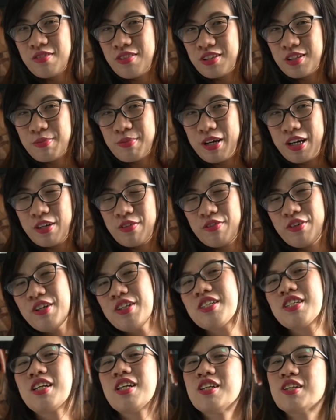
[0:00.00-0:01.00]
the
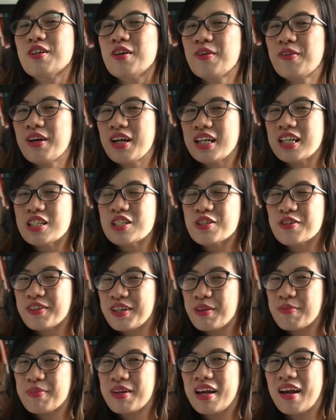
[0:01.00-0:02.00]
Spider-Verse is already
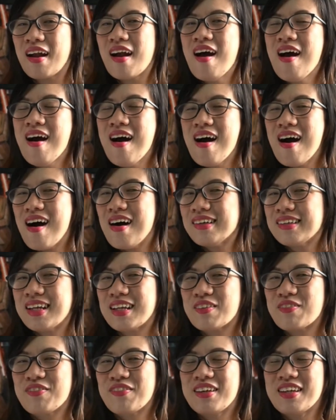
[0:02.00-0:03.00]
streaming on
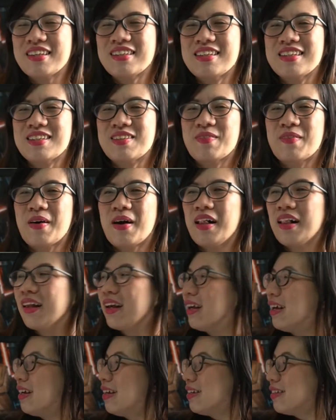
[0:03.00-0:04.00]
Netflix as well.
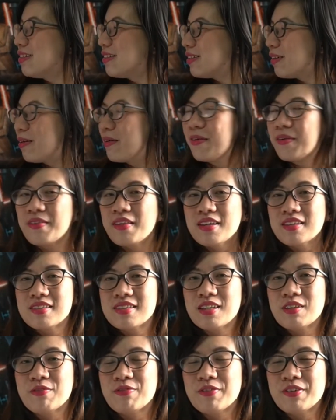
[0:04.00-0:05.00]
So that's
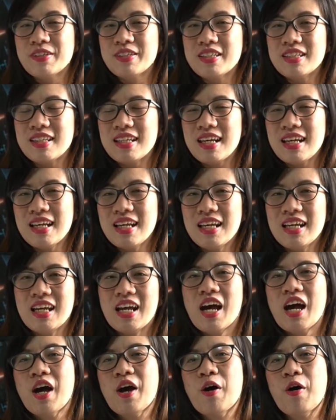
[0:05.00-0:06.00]
it for today.
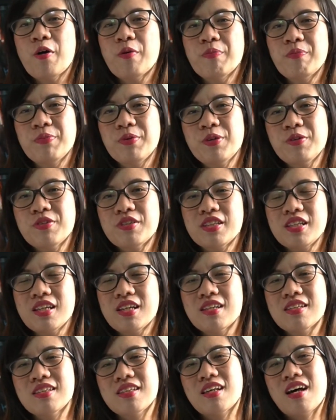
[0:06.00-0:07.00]
Hope you see
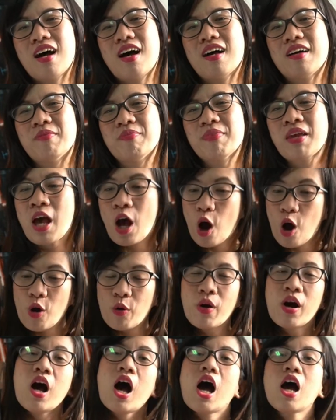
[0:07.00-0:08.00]
us.
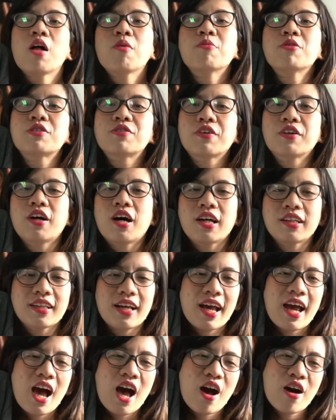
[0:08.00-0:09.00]
Oh, I almost forgot. I
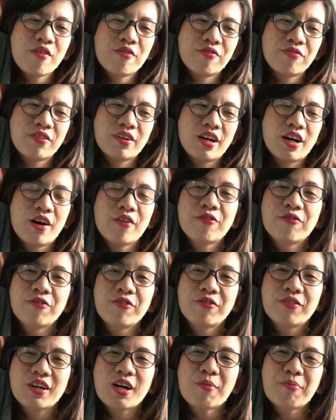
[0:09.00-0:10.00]
have a
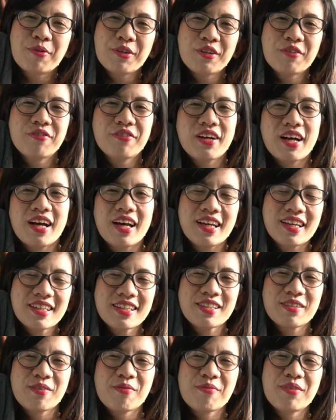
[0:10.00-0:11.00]
couple of
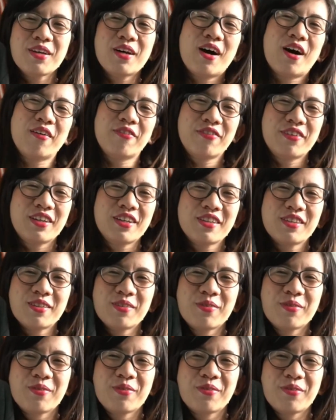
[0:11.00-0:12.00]
guys from the office
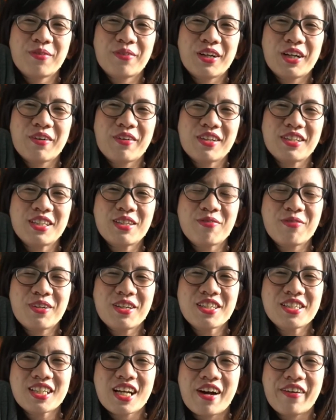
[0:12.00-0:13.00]
who requested for a
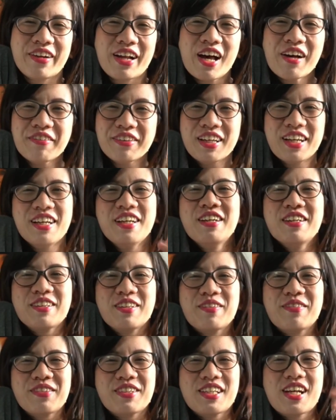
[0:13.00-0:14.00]
shout out.
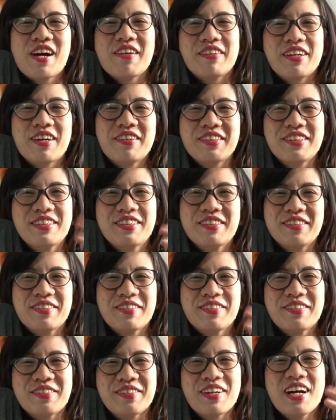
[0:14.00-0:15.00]
So shout out
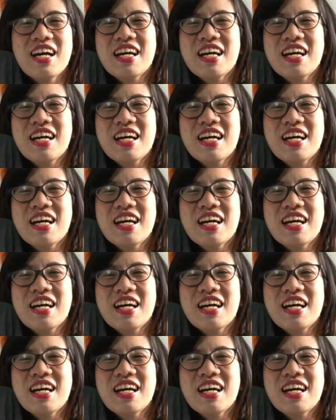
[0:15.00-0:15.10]
to